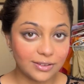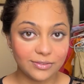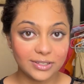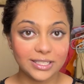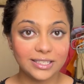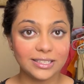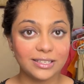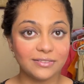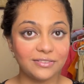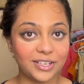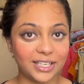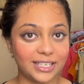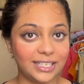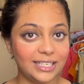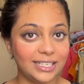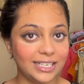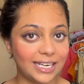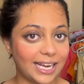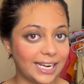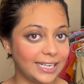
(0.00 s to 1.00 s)
given it a
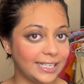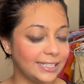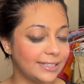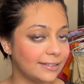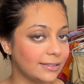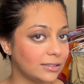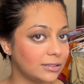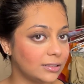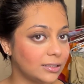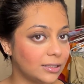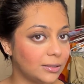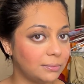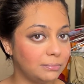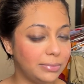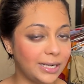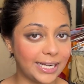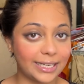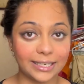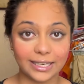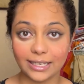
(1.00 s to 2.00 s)
very light uh,
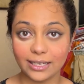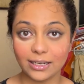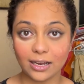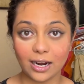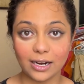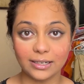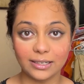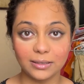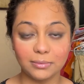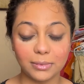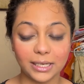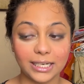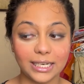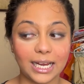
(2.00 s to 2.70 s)
blending under my